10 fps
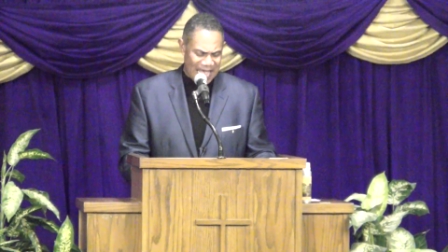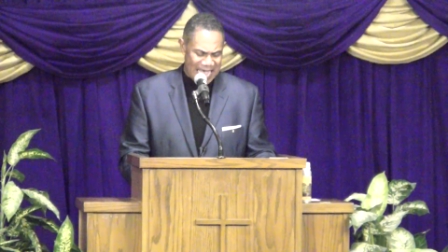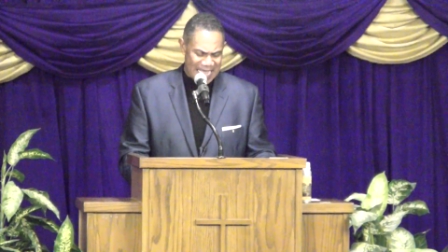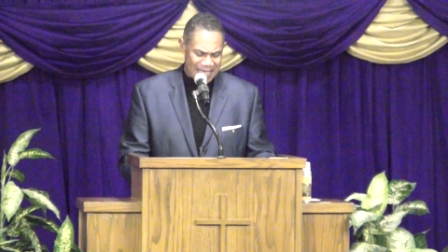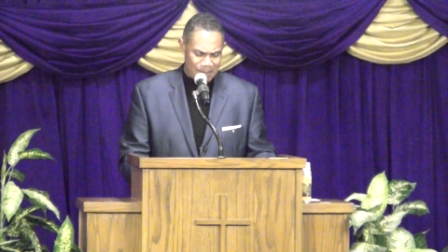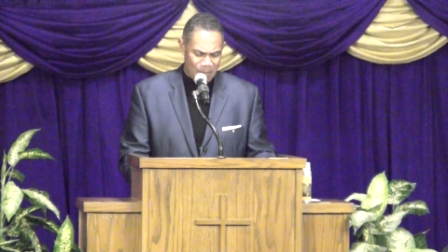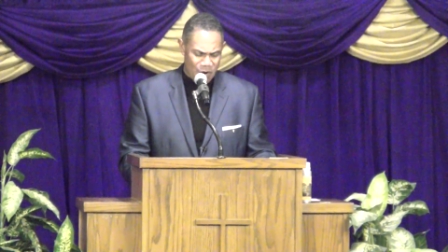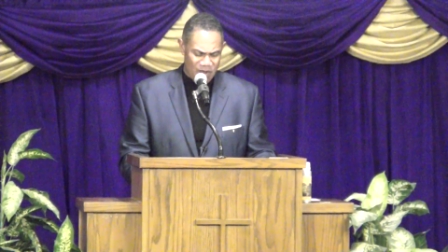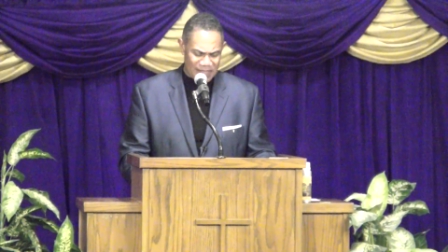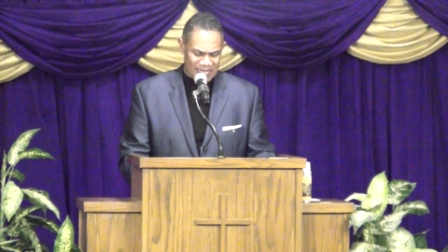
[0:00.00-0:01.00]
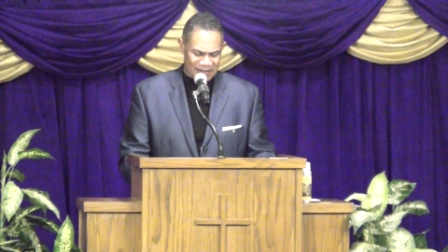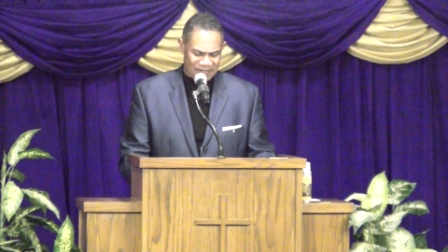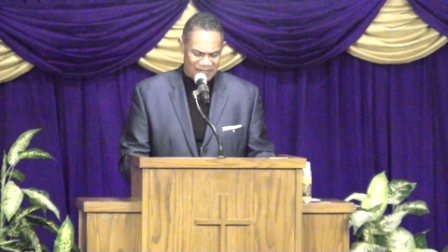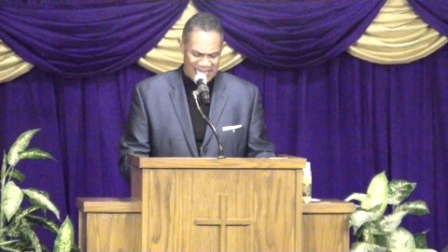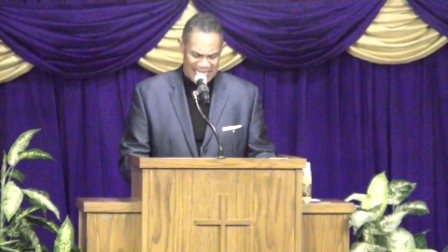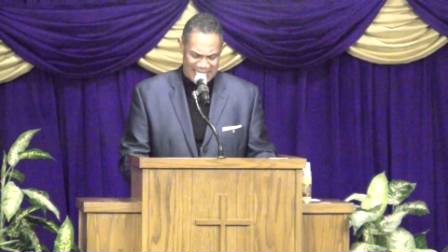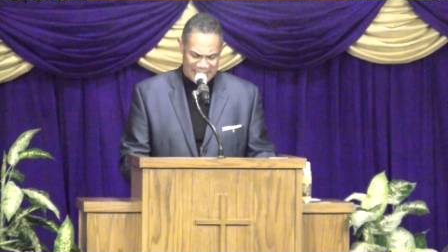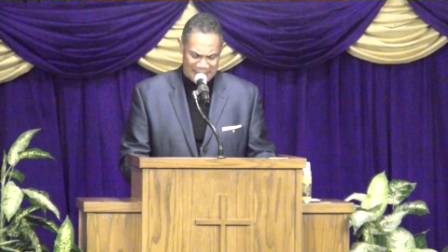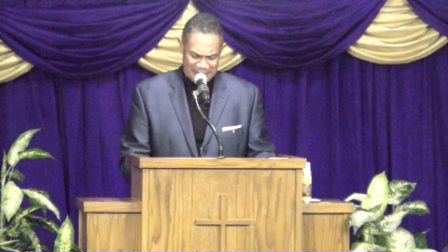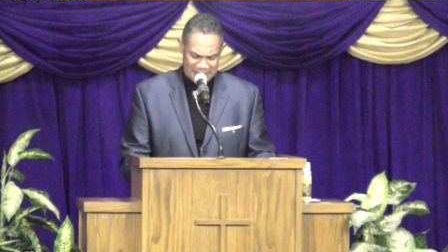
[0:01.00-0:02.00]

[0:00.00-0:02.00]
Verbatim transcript: I am more than a fan.